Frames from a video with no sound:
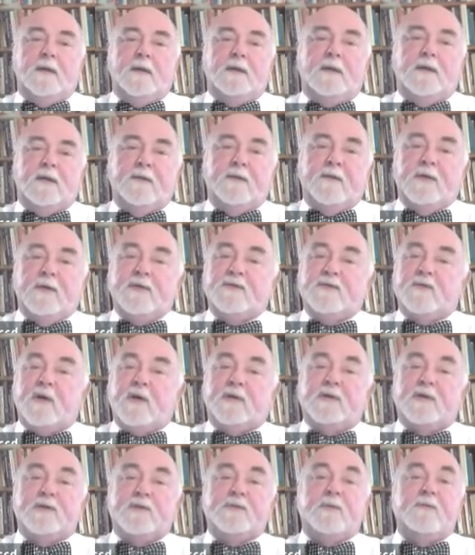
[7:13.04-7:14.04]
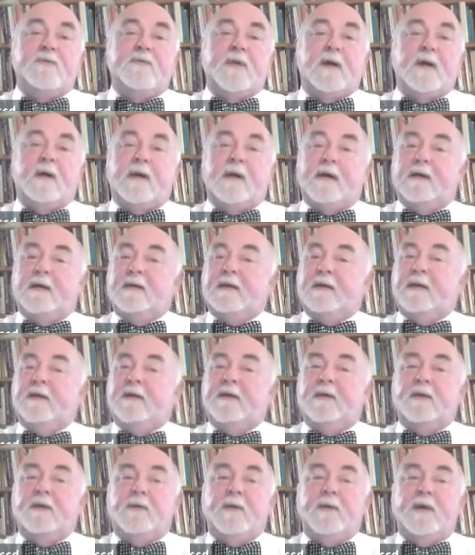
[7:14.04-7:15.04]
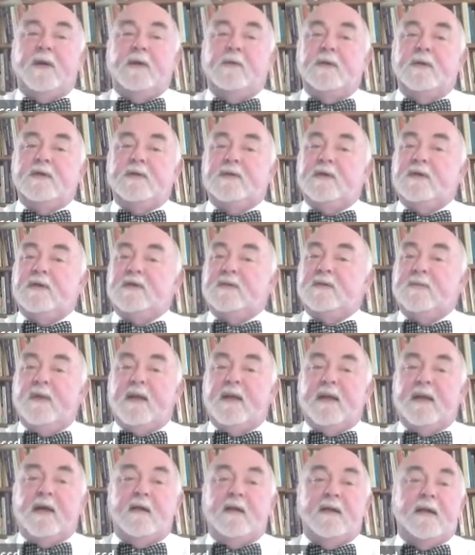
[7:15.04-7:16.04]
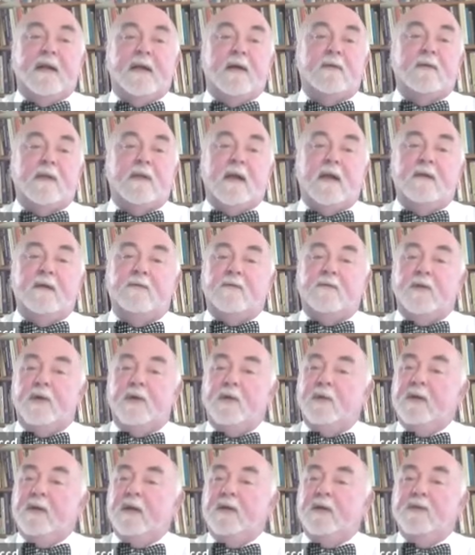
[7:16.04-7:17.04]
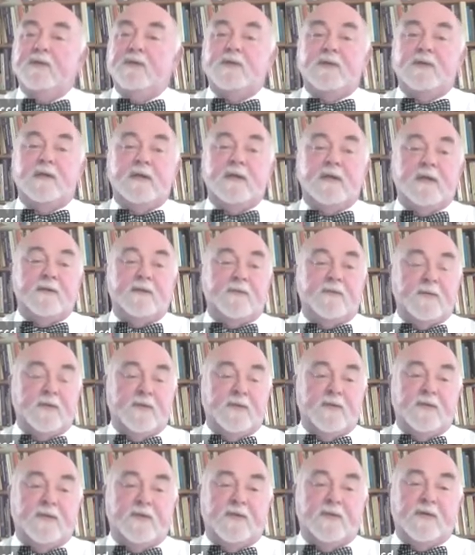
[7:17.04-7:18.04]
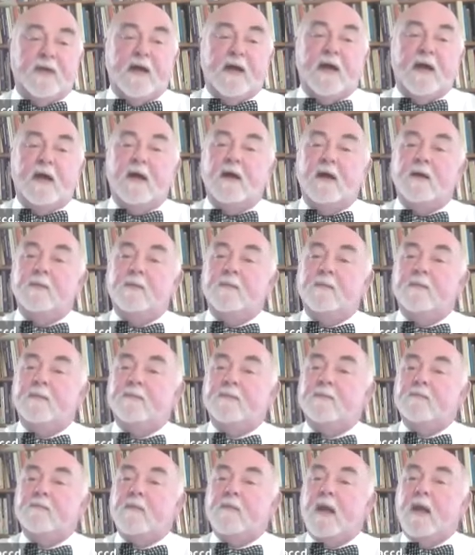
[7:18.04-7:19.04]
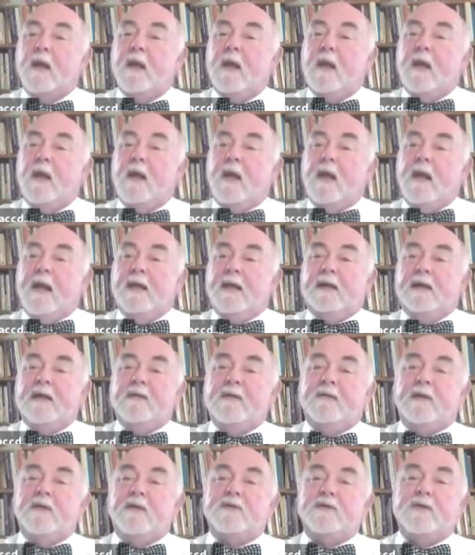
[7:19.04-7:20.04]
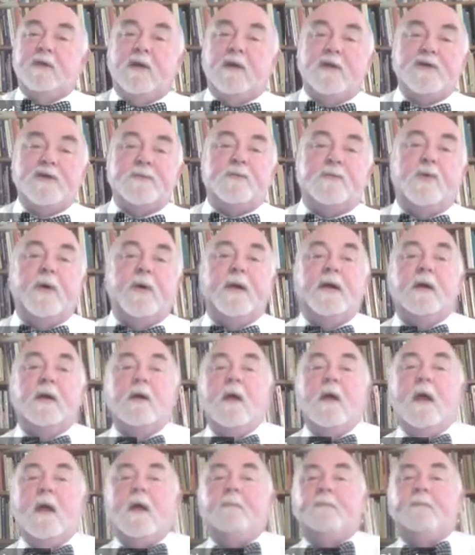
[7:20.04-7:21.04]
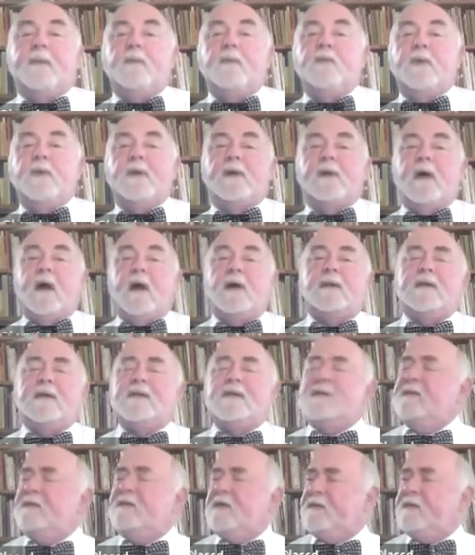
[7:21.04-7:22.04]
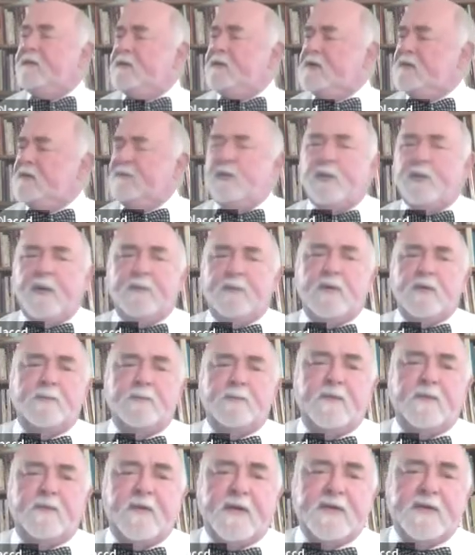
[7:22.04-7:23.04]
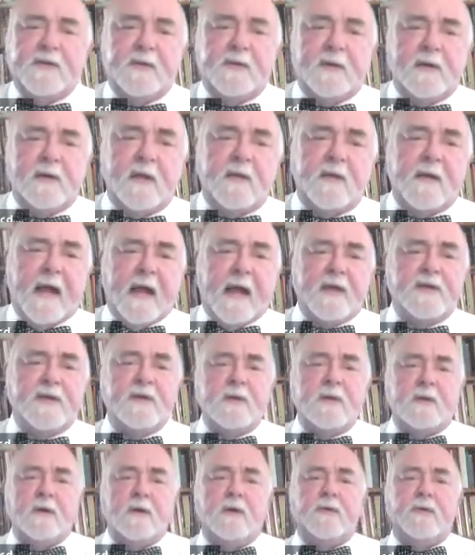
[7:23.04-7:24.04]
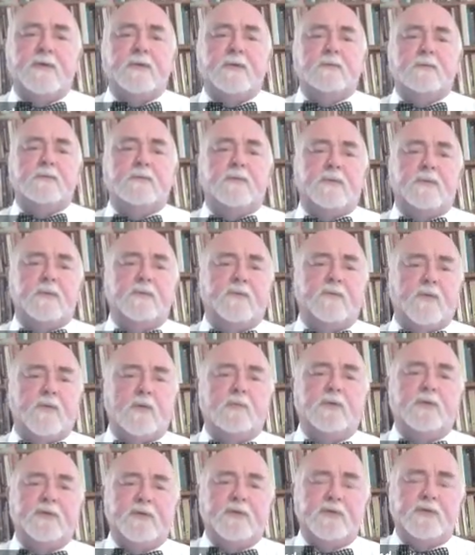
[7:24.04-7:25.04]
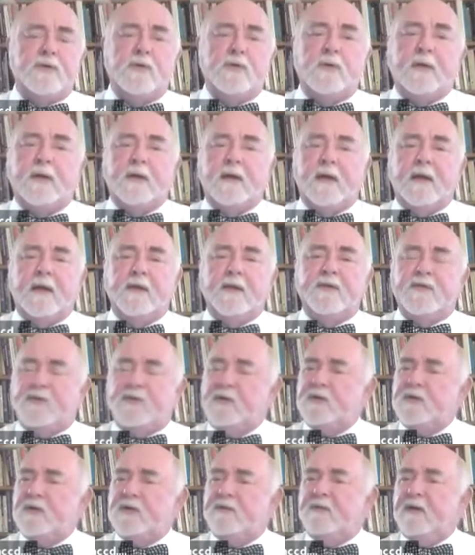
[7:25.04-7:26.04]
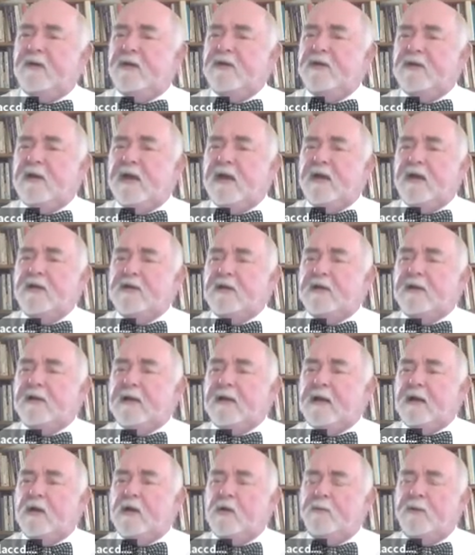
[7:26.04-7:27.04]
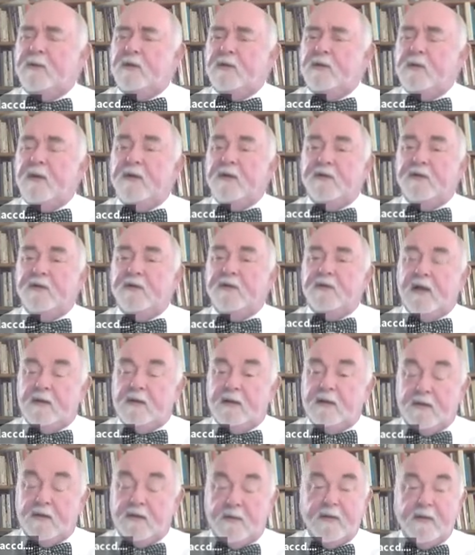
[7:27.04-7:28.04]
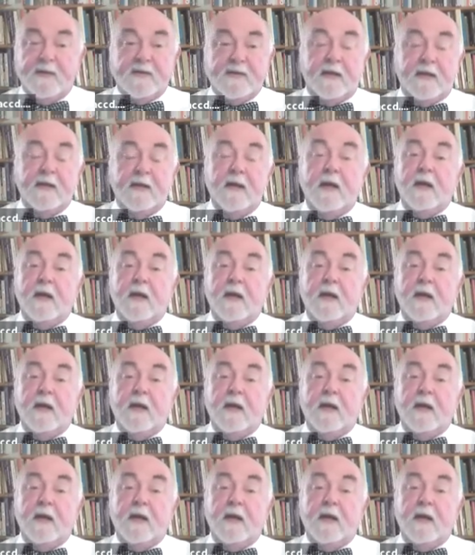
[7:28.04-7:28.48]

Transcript: Different instructors will vary in the degree to which they spell out an outline for you. Get used to the difference. Um, in any event, there's a larger point here. Regardless of differences between one professor and another, as you go through through formal schooling in search of an education, and I, I hope you do understand that there is a,